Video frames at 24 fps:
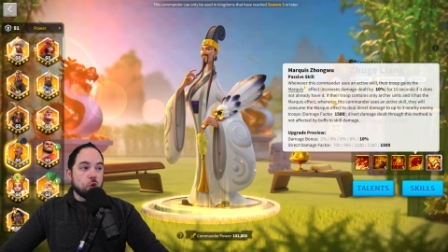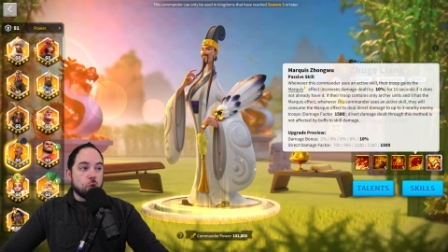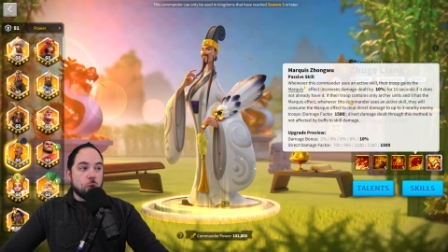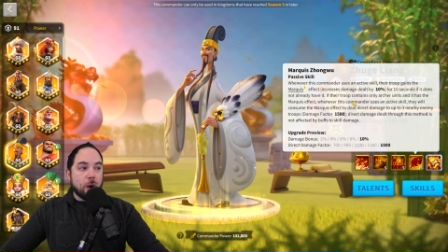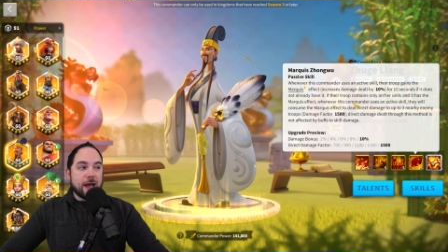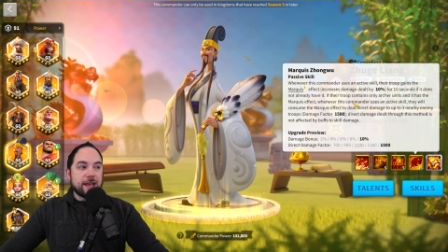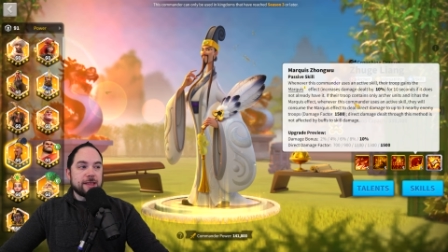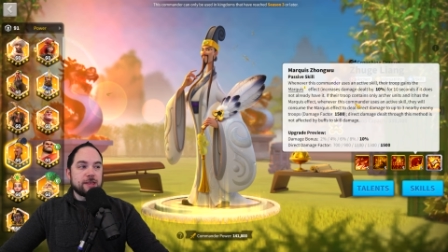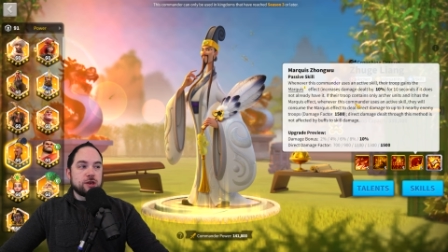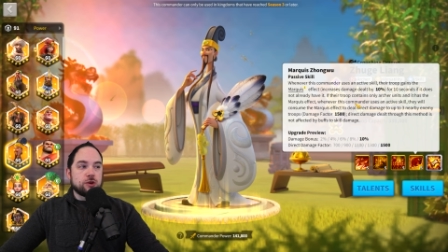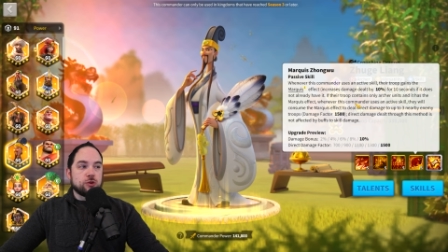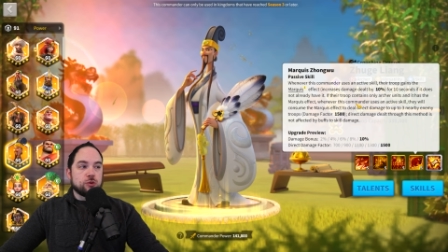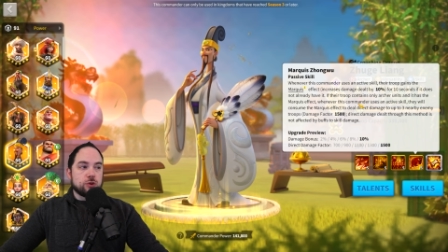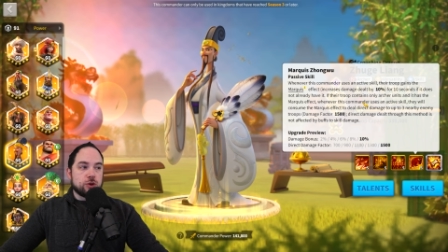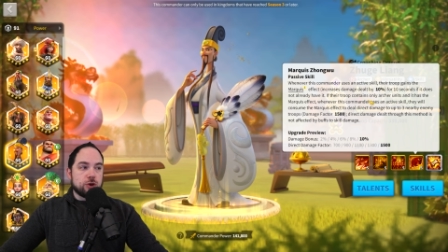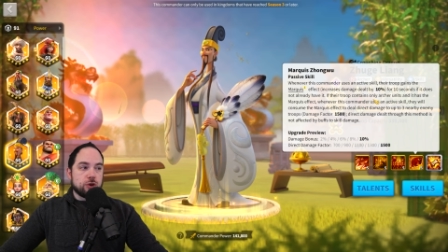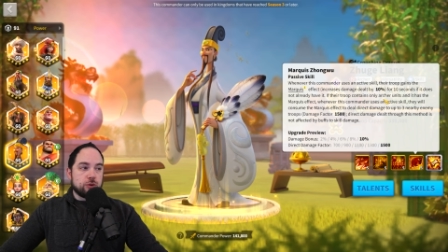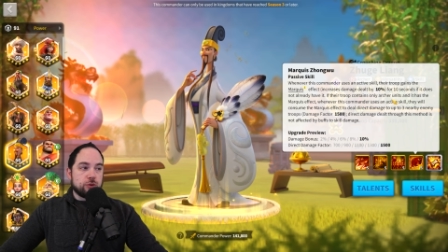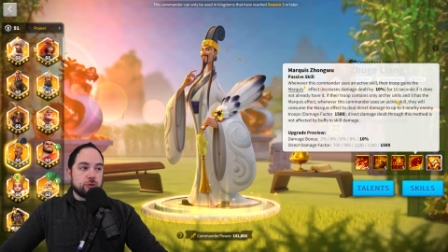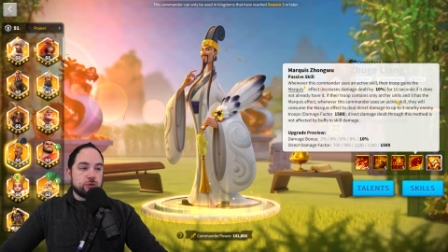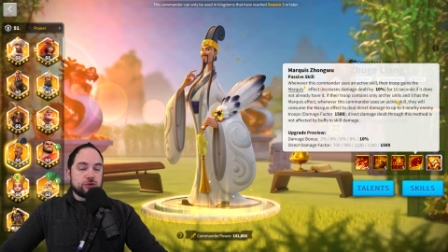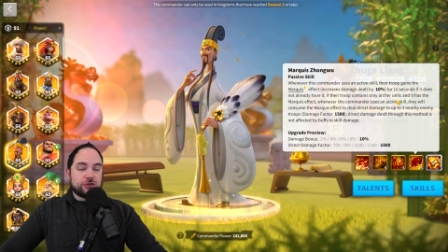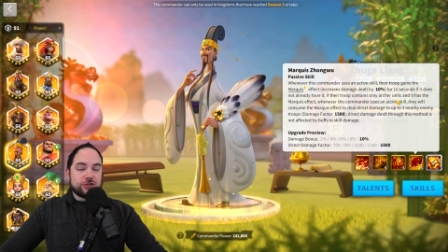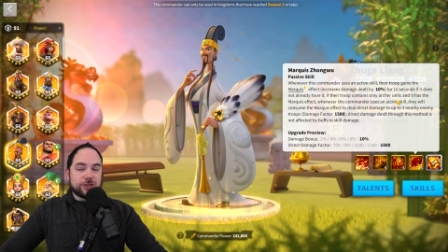When you
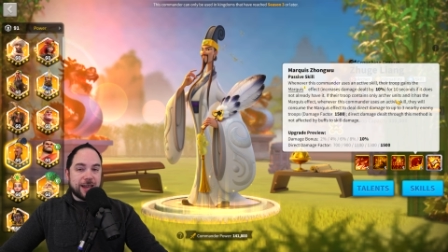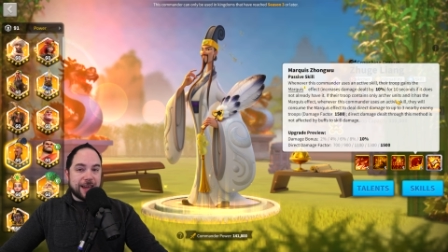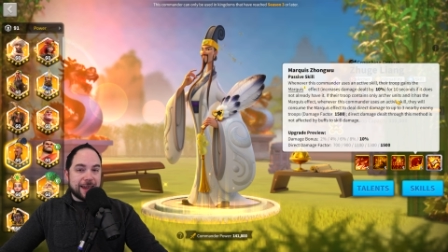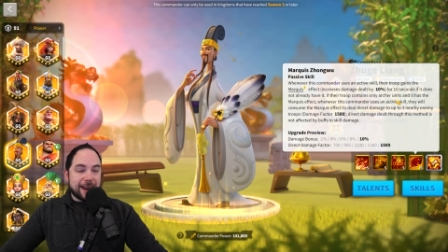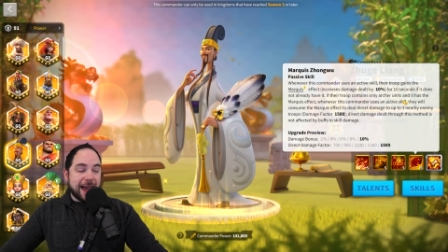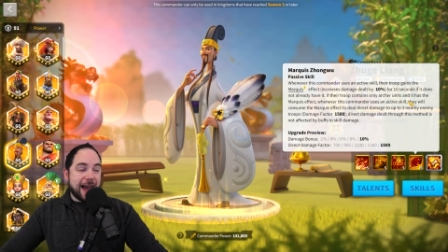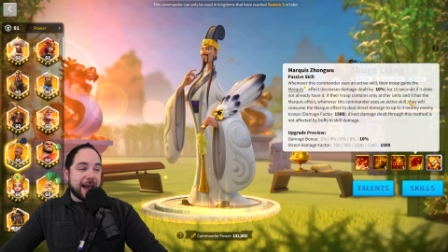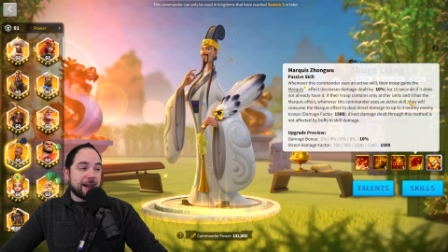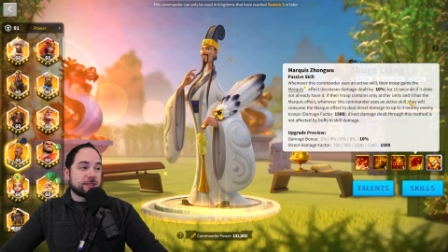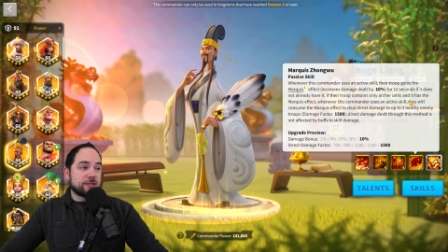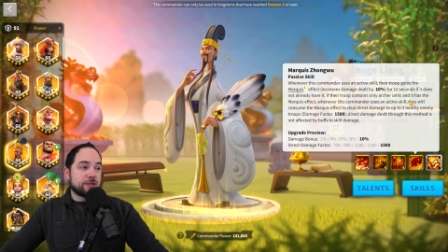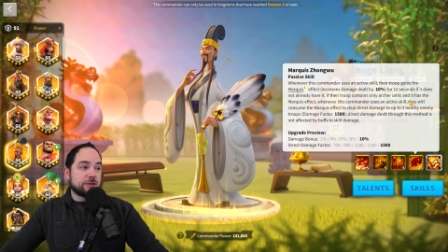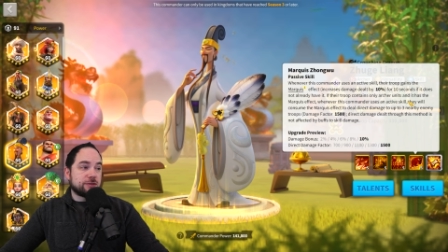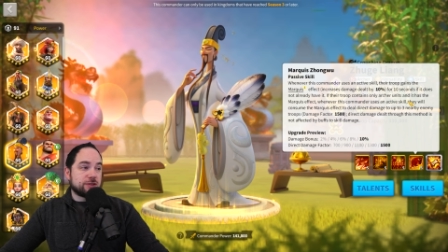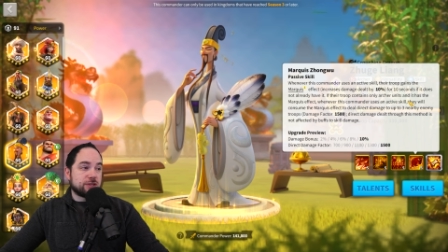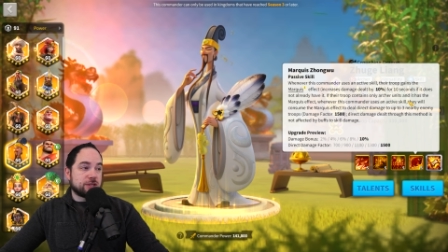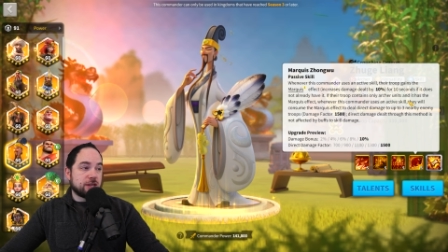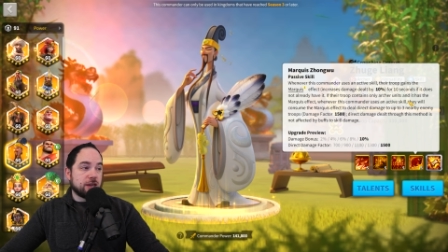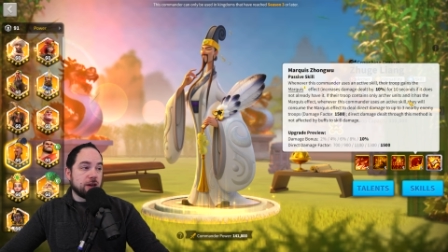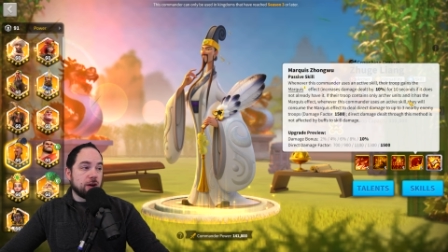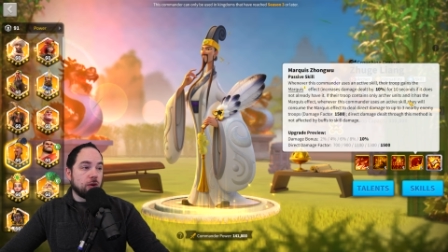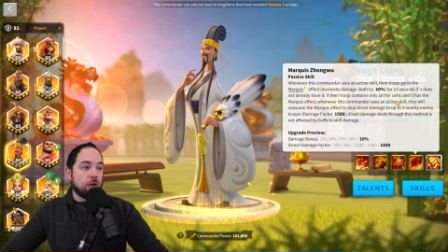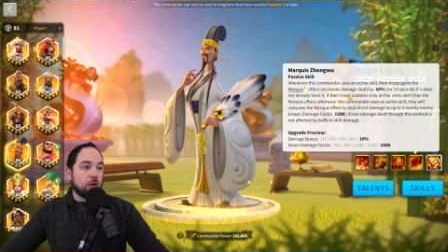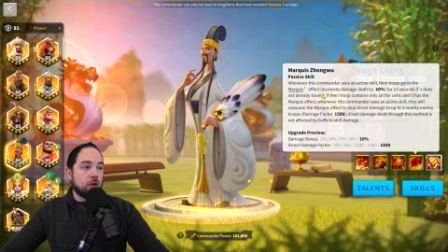use an active
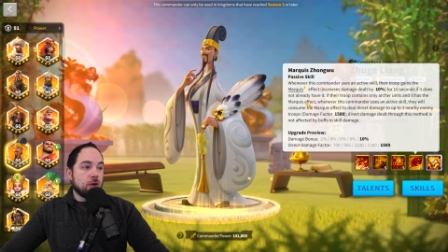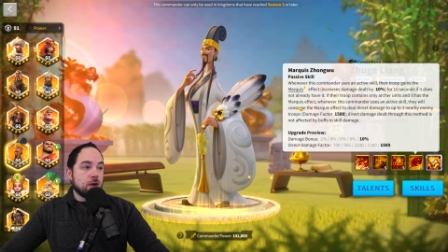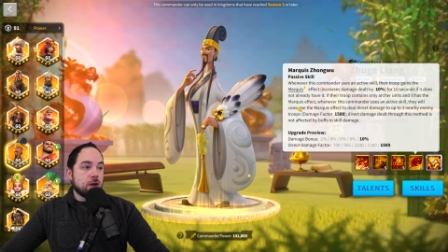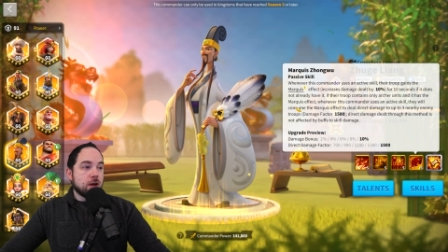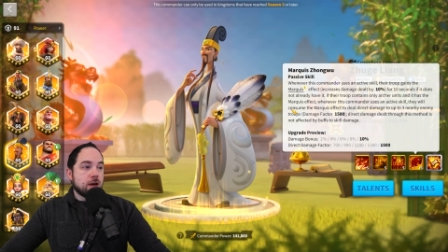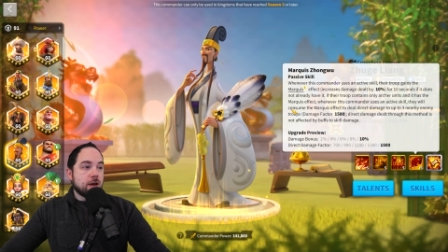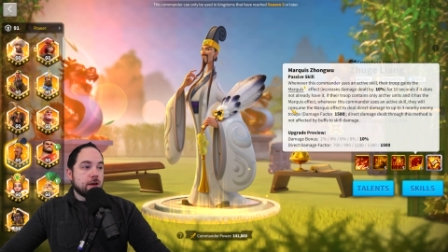skill,